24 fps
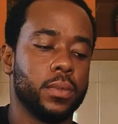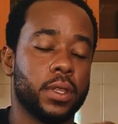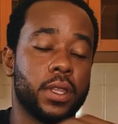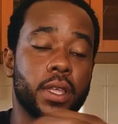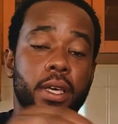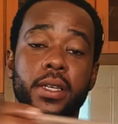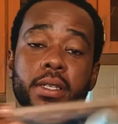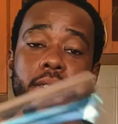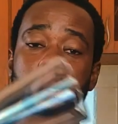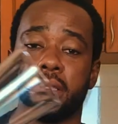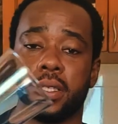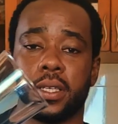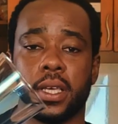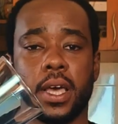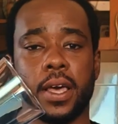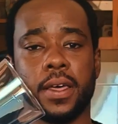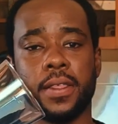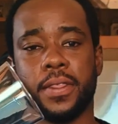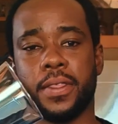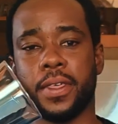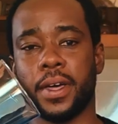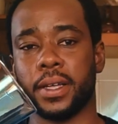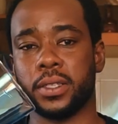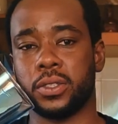This
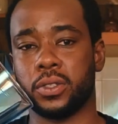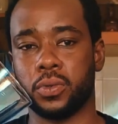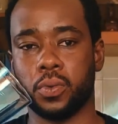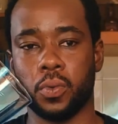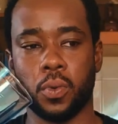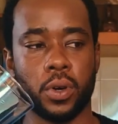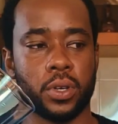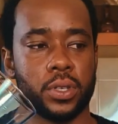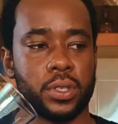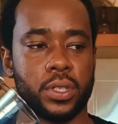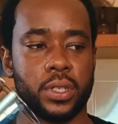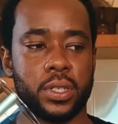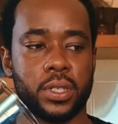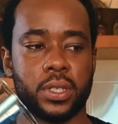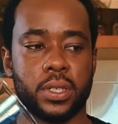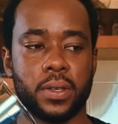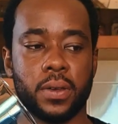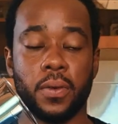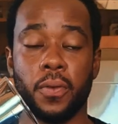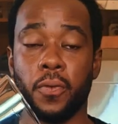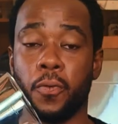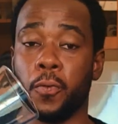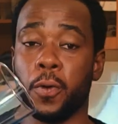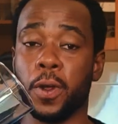and that
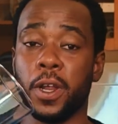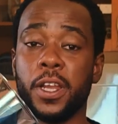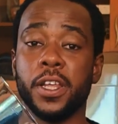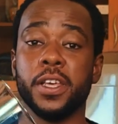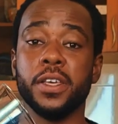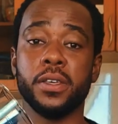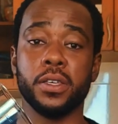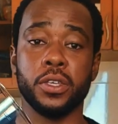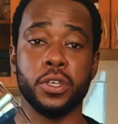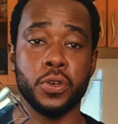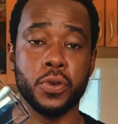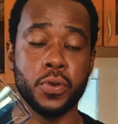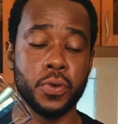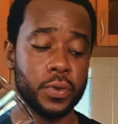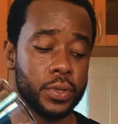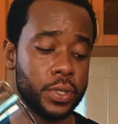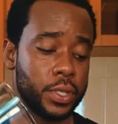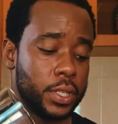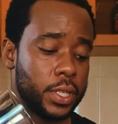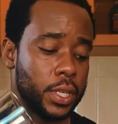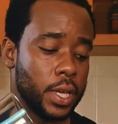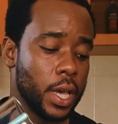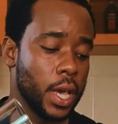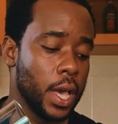was really
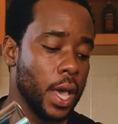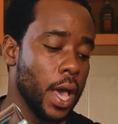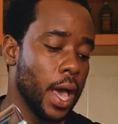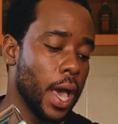used,